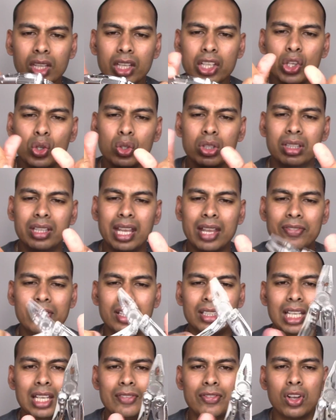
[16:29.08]
You
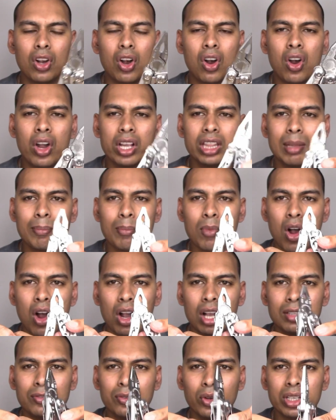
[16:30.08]
definitely, if you are in the
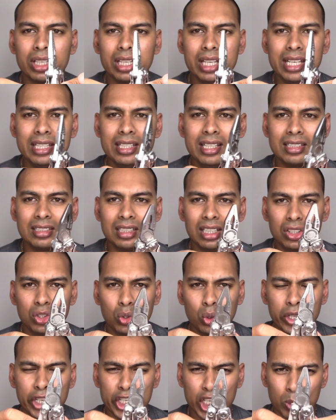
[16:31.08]
market for an EDC
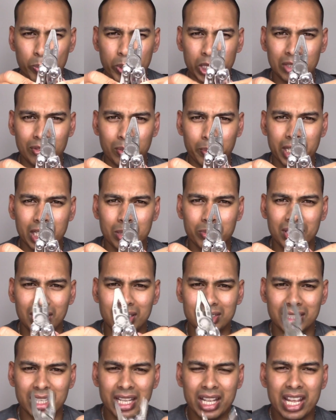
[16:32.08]
tool and you're a bit of a
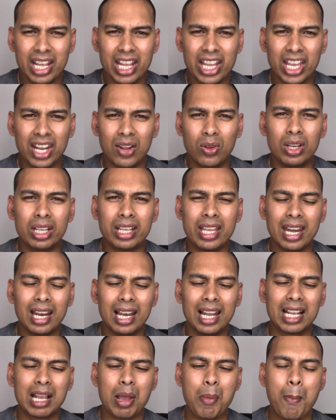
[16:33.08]
minimalist, you don't want to carry
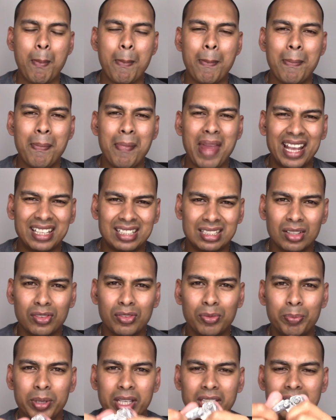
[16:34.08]
like a
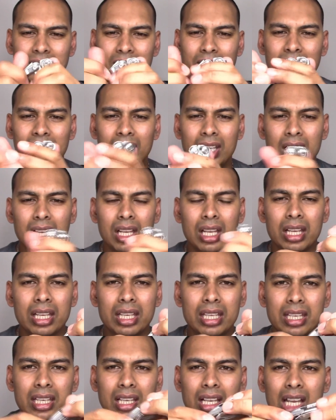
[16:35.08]
massive piece of
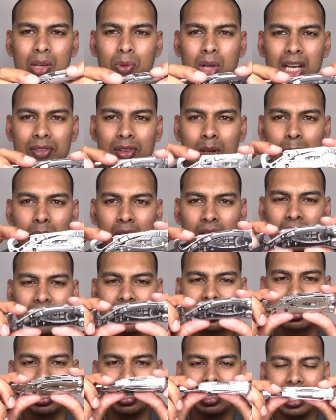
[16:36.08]
gear in one of your
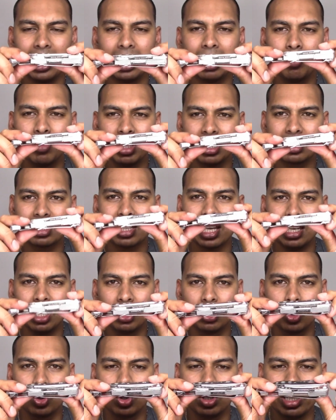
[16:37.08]
pockets, the Leatherman
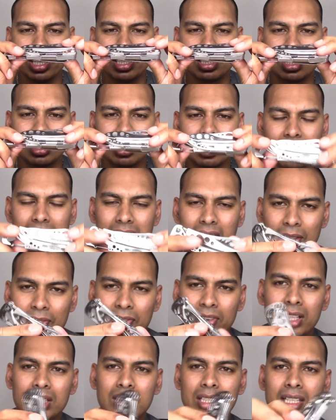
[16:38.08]
Skeletool is
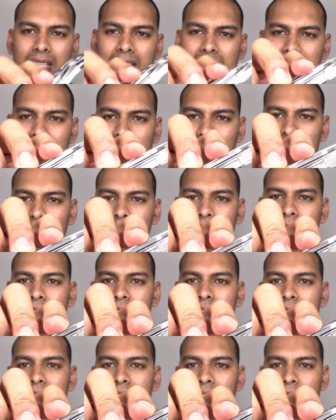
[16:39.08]
definitely
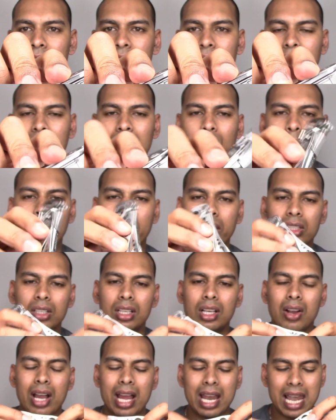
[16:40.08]
the way to
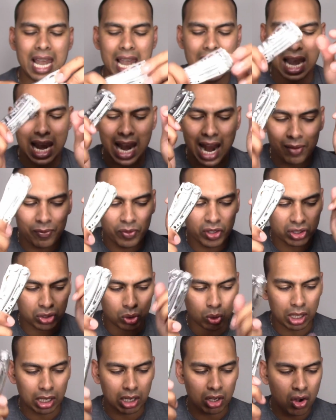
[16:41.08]
go. I love this
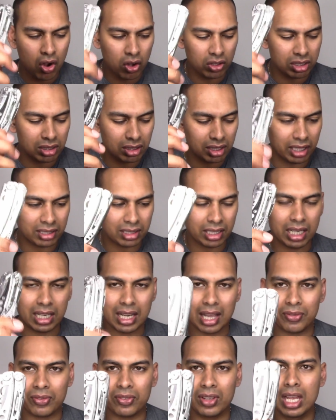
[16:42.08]
tool. I can't stress
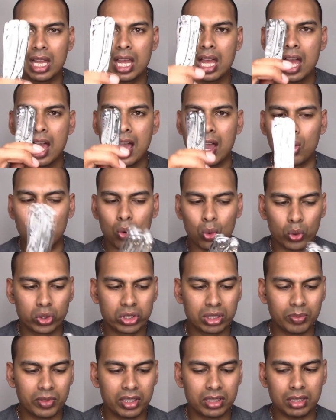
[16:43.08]
enough how
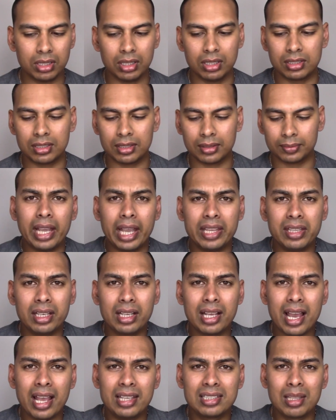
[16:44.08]
awesome this is. And then,
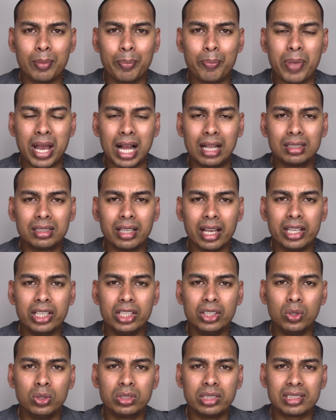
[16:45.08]
guys, the belt I
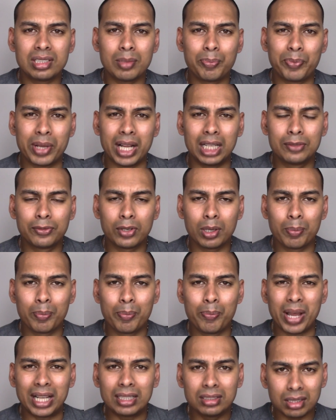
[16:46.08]
use is a belt from
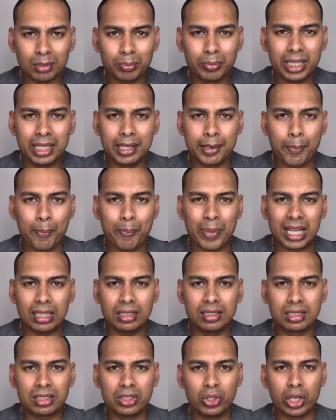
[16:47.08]
Beltman Belts.